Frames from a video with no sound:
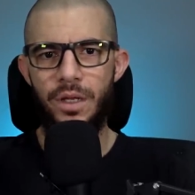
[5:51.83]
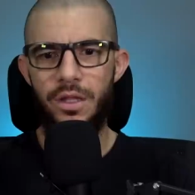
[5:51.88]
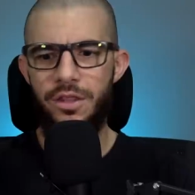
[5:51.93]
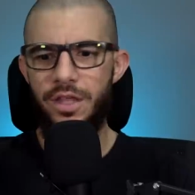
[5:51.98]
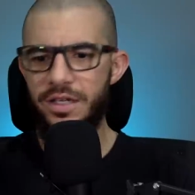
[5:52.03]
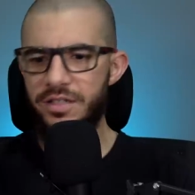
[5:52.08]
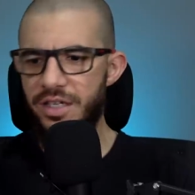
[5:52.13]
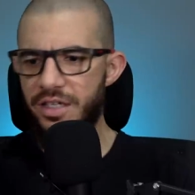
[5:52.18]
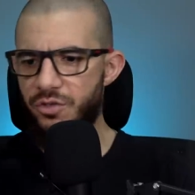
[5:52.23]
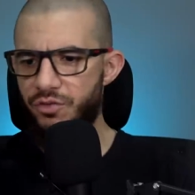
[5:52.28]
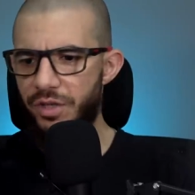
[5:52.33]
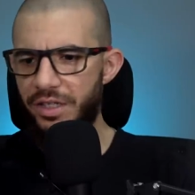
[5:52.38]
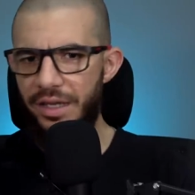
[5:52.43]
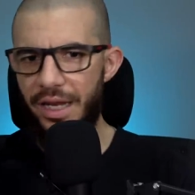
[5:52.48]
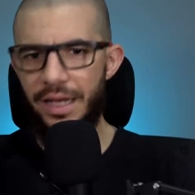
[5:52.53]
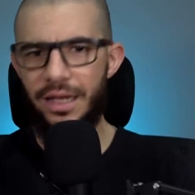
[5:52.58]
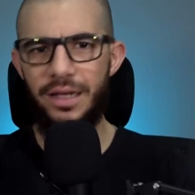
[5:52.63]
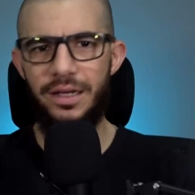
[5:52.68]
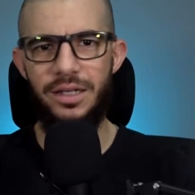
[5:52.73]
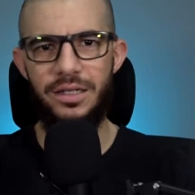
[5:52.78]
This is
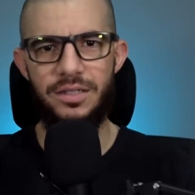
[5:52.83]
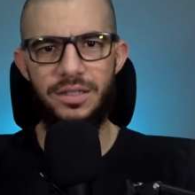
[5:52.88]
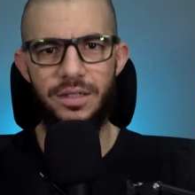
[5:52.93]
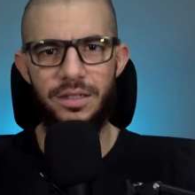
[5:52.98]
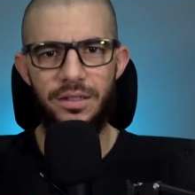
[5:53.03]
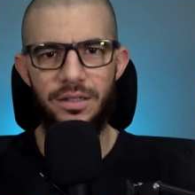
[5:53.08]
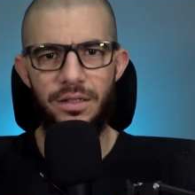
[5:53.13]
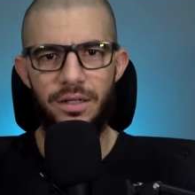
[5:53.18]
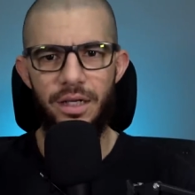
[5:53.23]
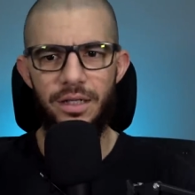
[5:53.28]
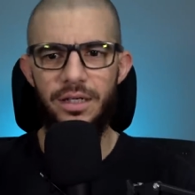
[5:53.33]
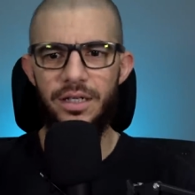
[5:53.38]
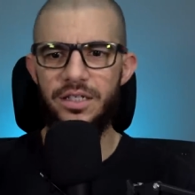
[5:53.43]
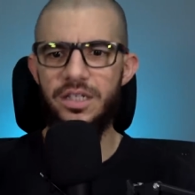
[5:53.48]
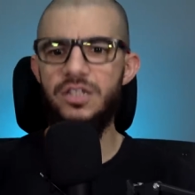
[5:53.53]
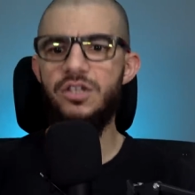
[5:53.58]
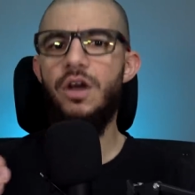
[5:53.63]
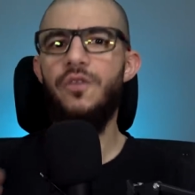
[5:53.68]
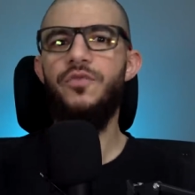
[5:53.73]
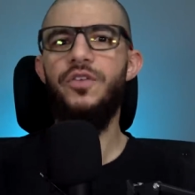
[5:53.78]
ridiculous. And this
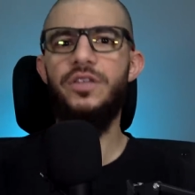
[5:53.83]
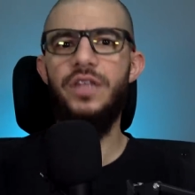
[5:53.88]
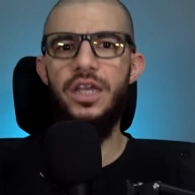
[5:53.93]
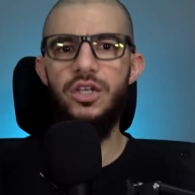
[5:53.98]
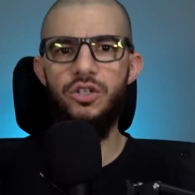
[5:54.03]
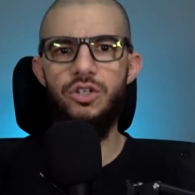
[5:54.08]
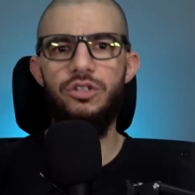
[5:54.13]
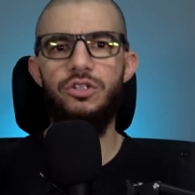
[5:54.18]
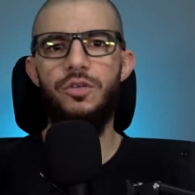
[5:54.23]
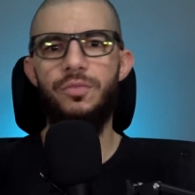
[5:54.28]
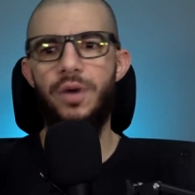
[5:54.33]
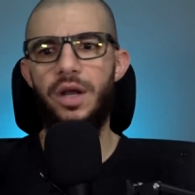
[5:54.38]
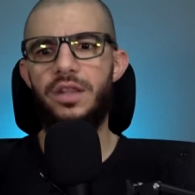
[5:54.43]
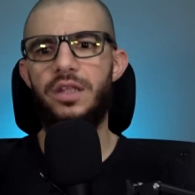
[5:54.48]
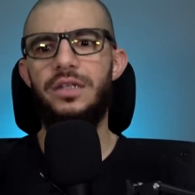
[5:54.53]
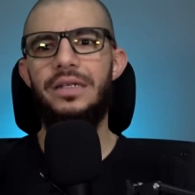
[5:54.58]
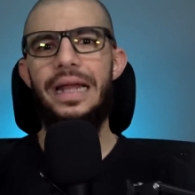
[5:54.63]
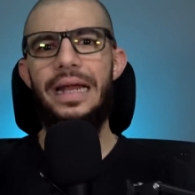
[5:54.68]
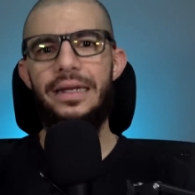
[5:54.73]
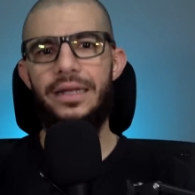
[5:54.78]
is refutation to
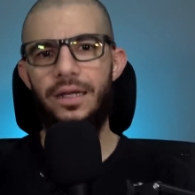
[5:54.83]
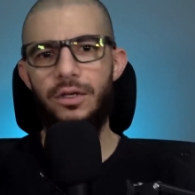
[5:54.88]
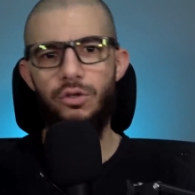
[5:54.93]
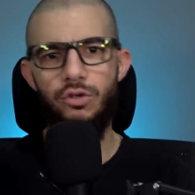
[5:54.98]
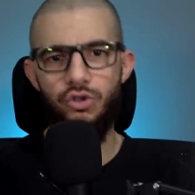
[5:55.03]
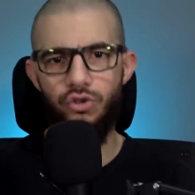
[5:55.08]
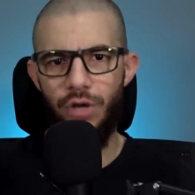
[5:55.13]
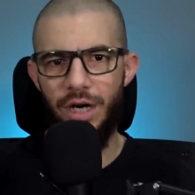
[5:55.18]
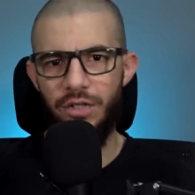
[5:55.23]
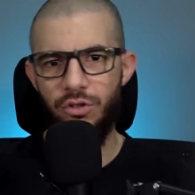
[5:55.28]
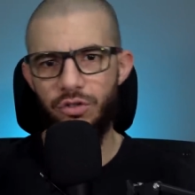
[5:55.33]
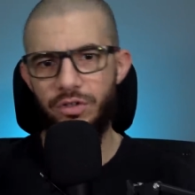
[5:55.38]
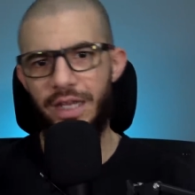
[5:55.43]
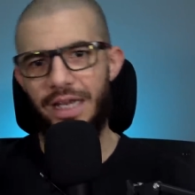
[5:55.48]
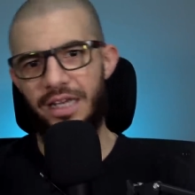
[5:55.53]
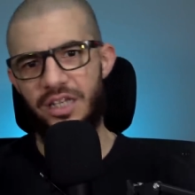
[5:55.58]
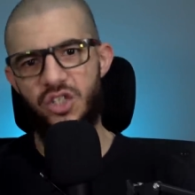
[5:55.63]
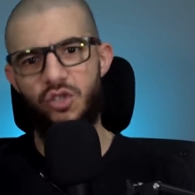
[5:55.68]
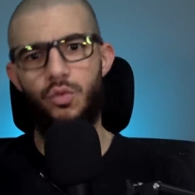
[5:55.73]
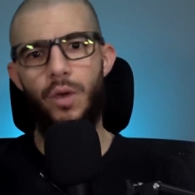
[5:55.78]
brother Daniel who tried to
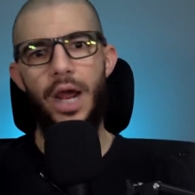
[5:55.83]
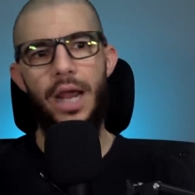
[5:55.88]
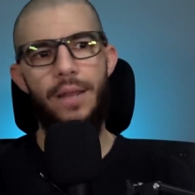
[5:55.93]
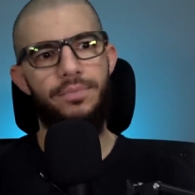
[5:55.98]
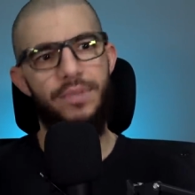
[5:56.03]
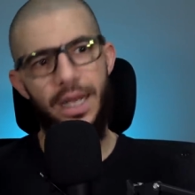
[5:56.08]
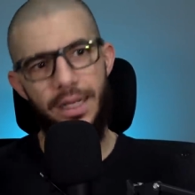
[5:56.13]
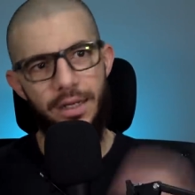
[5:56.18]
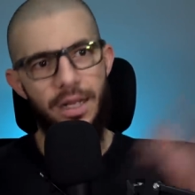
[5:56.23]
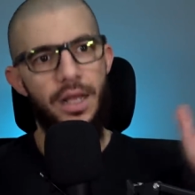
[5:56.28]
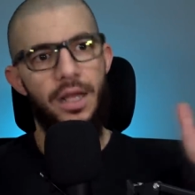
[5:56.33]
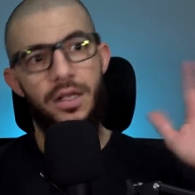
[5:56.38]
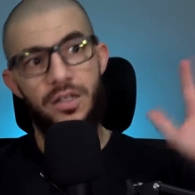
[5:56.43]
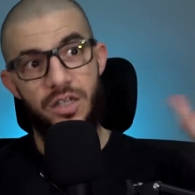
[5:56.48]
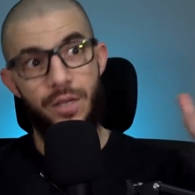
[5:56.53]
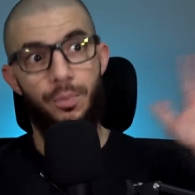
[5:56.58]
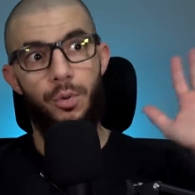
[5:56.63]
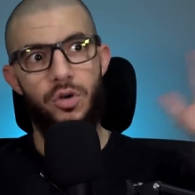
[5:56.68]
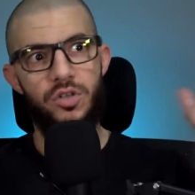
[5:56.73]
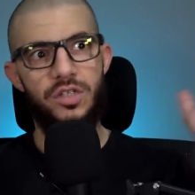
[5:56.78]
take a swipe that
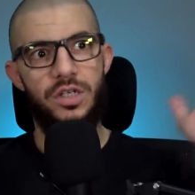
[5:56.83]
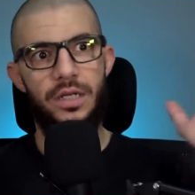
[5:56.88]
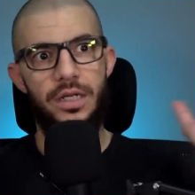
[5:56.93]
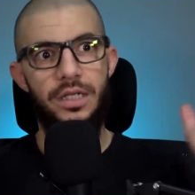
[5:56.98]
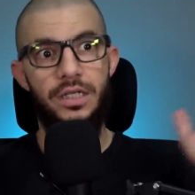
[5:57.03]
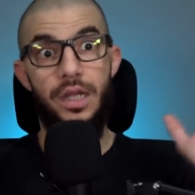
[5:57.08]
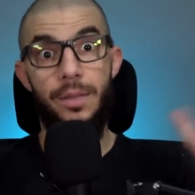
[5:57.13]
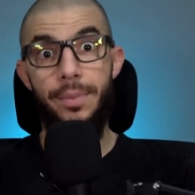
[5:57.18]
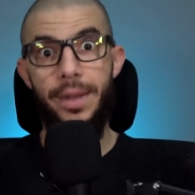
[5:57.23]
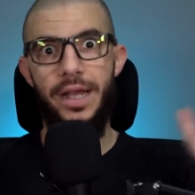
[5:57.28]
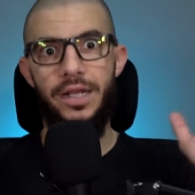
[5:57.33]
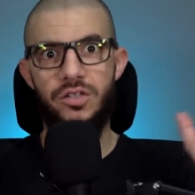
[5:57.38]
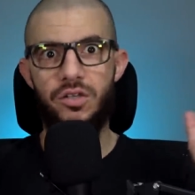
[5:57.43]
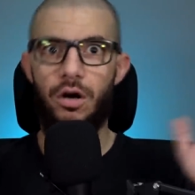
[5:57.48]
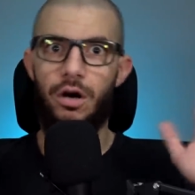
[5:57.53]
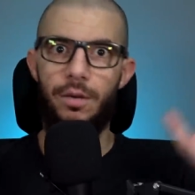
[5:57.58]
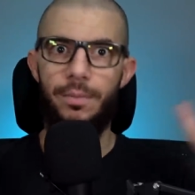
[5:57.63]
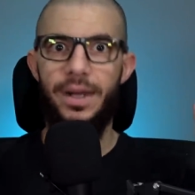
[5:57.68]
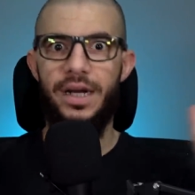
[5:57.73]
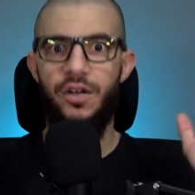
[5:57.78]
supposedly debates
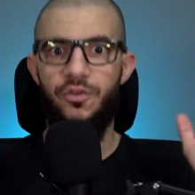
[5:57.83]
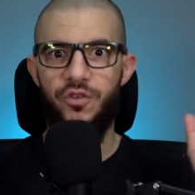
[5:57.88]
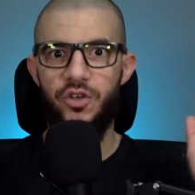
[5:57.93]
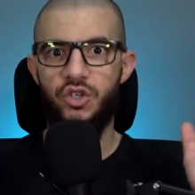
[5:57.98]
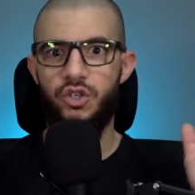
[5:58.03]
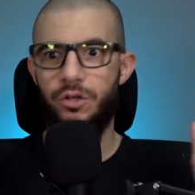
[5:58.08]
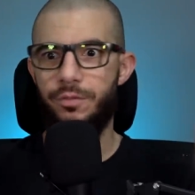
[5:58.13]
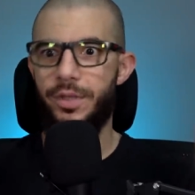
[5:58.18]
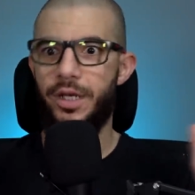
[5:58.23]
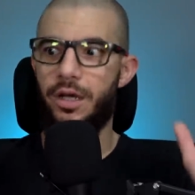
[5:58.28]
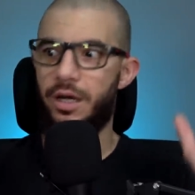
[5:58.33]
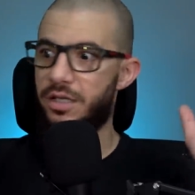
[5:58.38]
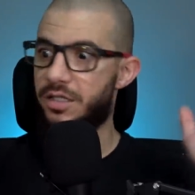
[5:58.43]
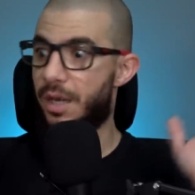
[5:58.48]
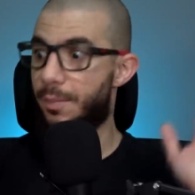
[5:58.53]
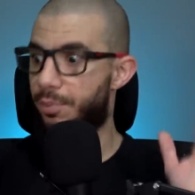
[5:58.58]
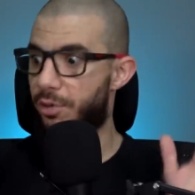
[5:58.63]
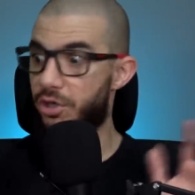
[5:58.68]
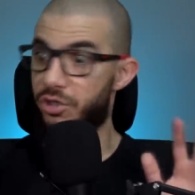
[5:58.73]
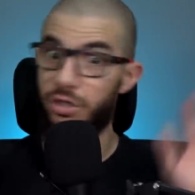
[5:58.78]
are beneficial because
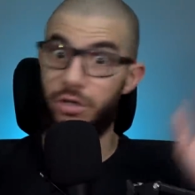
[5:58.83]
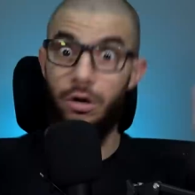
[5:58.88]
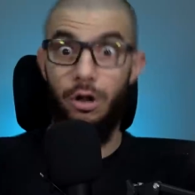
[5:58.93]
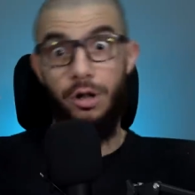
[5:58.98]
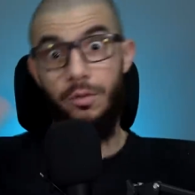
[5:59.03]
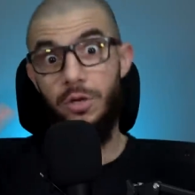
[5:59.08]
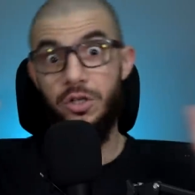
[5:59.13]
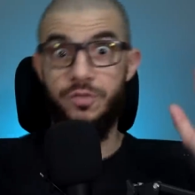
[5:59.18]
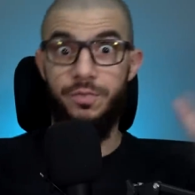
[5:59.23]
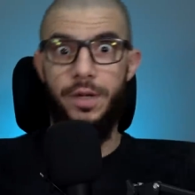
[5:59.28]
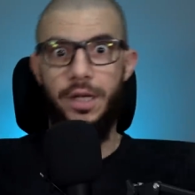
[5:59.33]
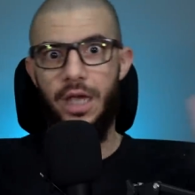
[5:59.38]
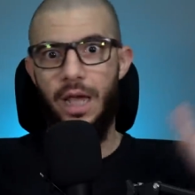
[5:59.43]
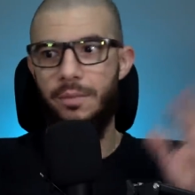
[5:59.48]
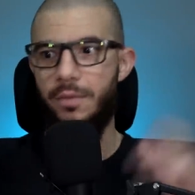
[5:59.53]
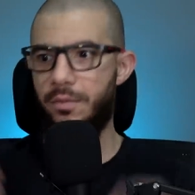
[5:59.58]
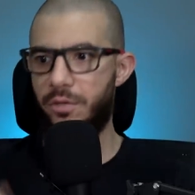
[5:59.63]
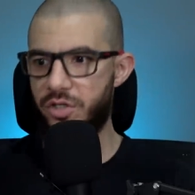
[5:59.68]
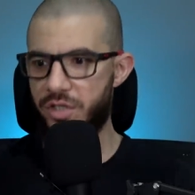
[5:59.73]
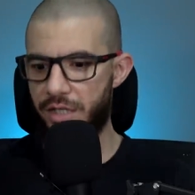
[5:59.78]
a person almost
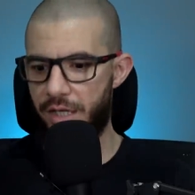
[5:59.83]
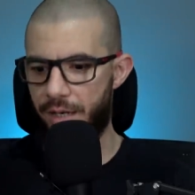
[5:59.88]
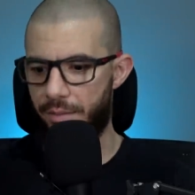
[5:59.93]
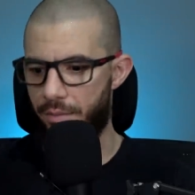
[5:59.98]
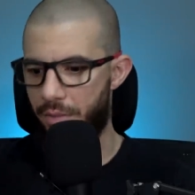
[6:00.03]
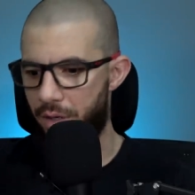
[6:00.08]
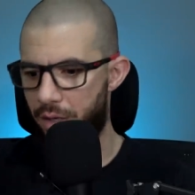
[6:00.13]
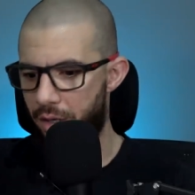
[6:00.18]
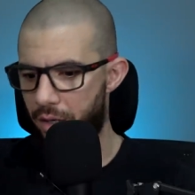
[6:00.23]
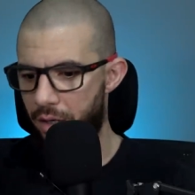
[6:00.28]
became a Muslim.